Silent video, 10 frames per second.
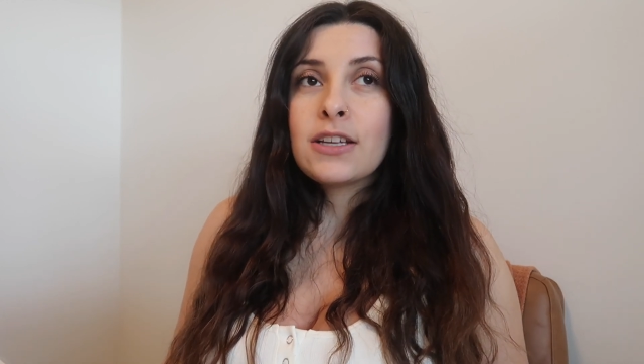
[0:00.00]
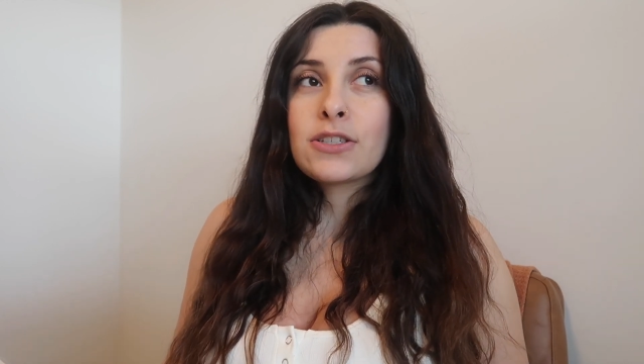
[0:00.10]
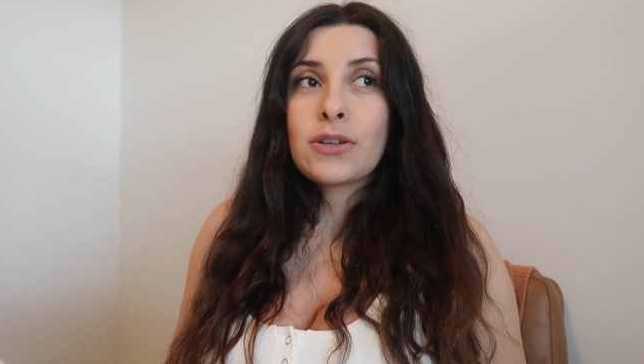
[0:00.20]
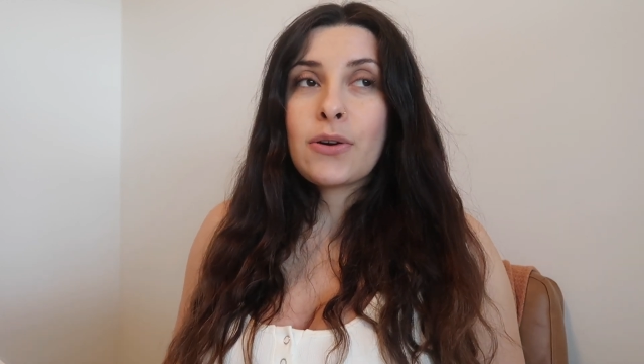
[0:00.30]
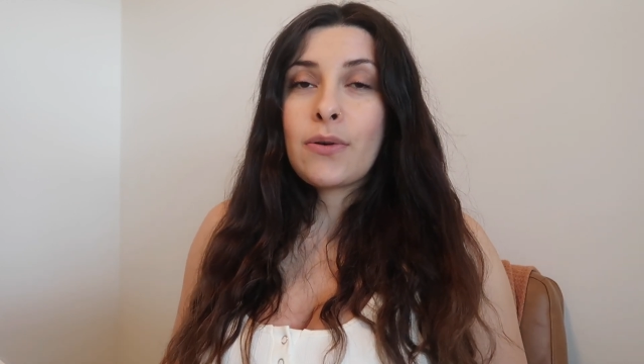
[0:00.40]

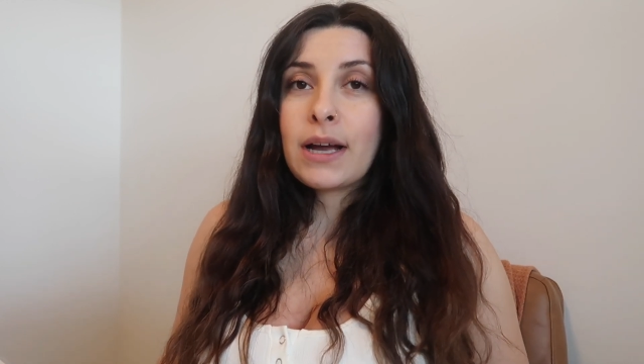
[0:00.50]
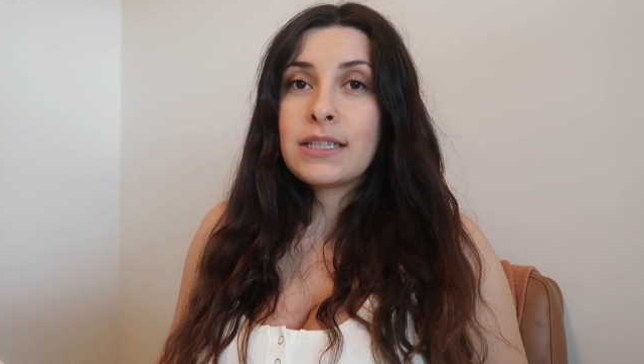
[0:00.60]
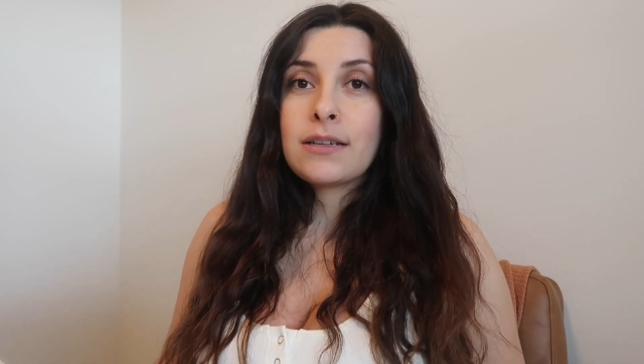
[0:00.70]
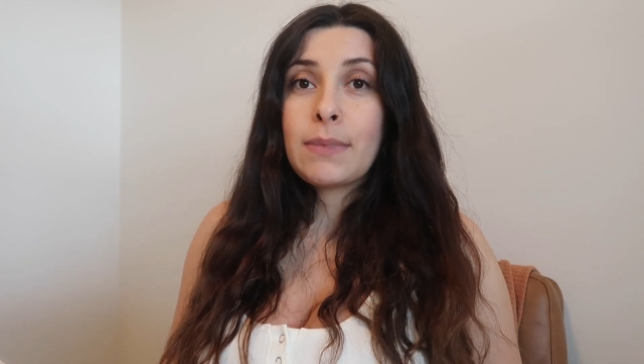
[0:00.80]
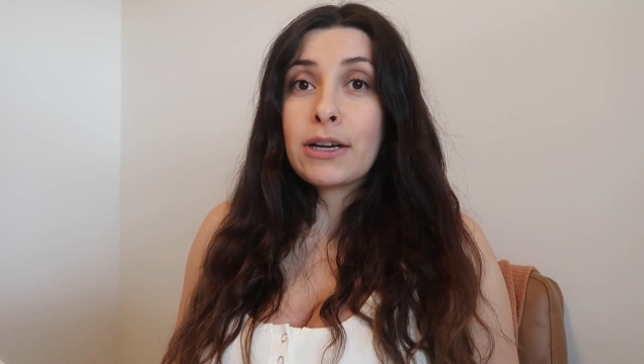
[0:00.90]
so I
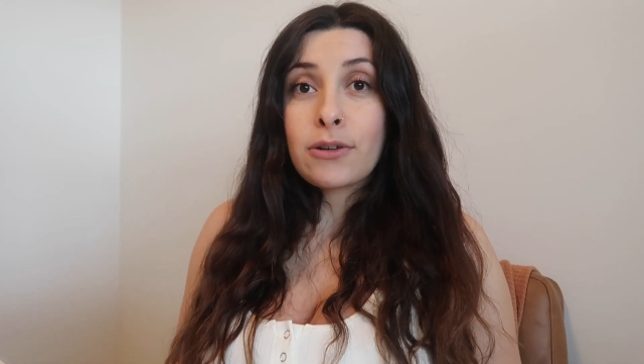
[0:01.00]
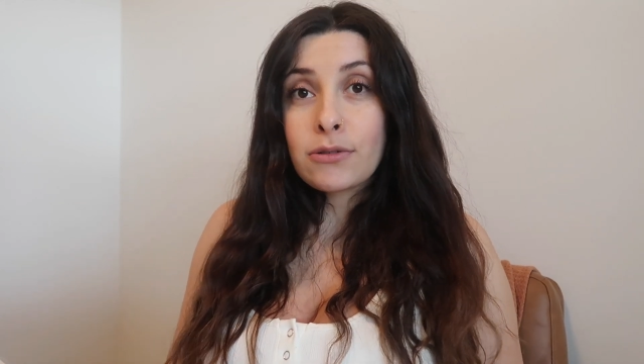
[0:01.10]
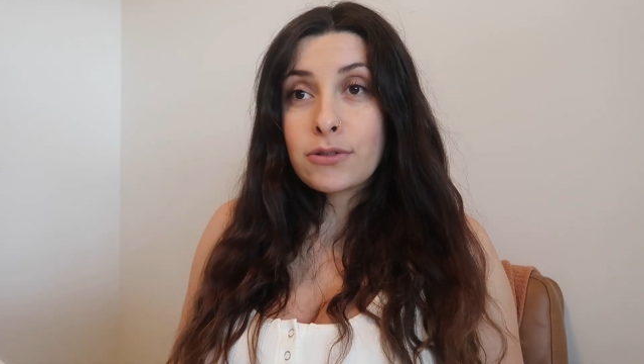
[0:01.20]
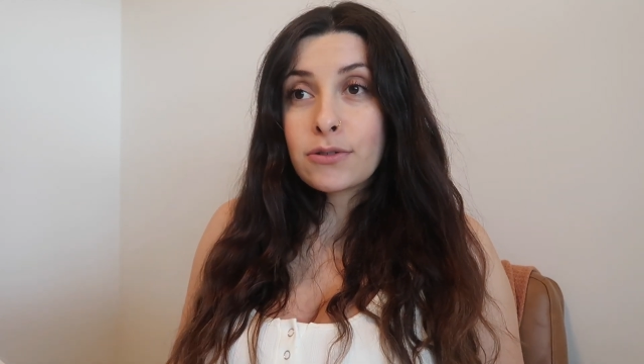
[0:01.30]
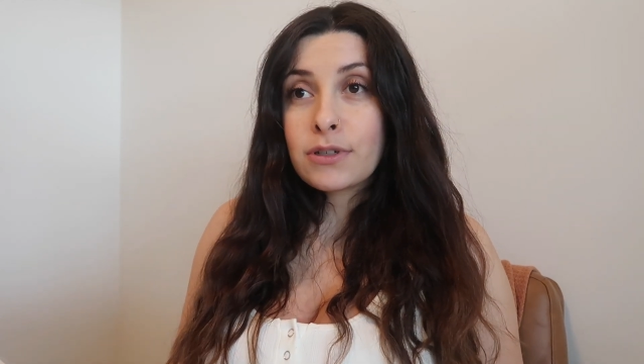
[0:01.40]
did my
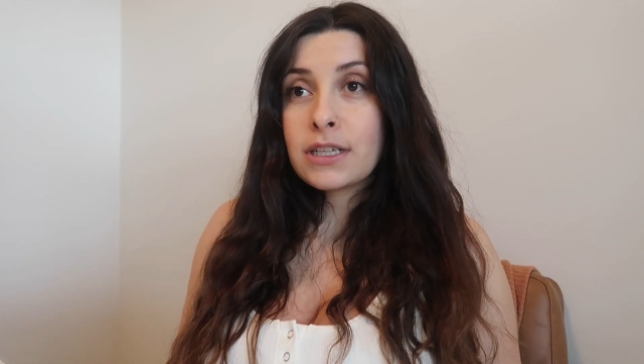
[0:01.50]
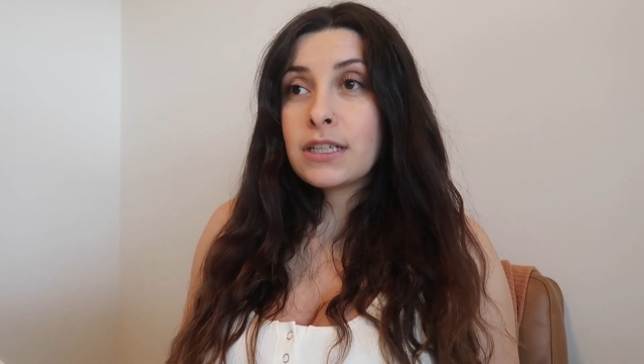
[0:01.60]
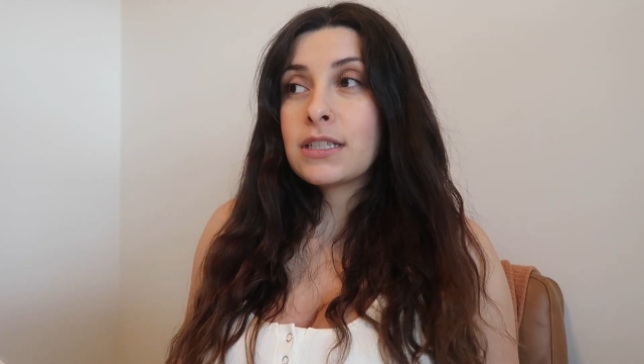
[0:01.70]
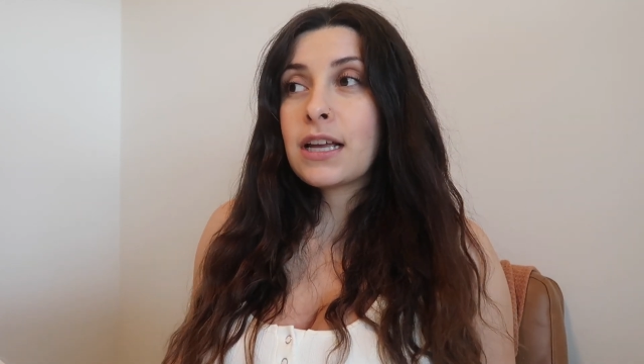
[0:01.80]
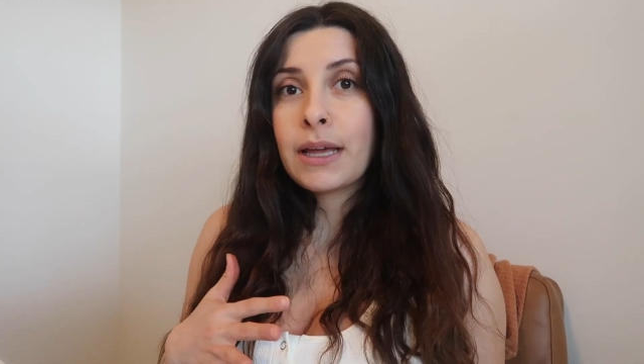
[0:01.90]
groceries.